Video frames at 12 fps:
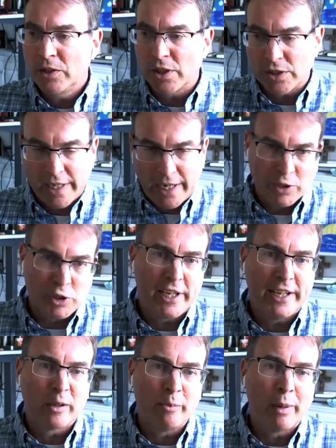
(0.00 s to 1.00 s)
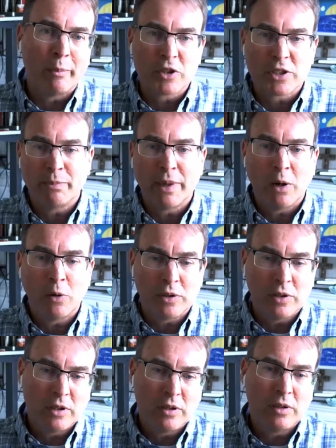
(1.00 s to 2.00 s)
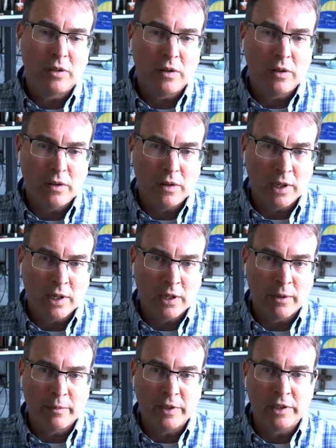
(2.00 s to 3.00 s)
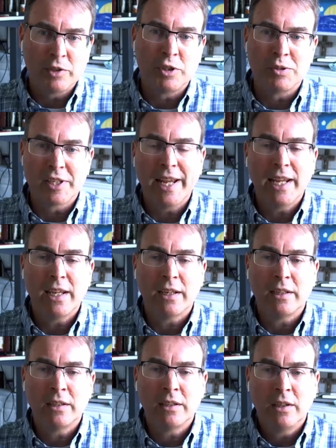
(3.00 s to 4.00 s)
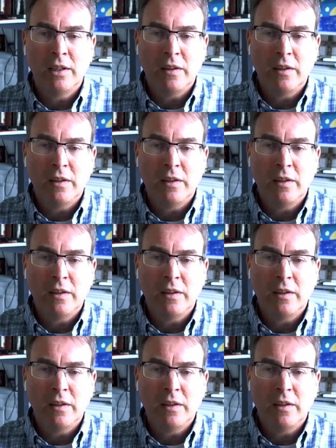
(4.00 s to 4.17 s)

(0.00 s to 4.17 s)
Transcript: just to educate our members about uh, the issues at hand,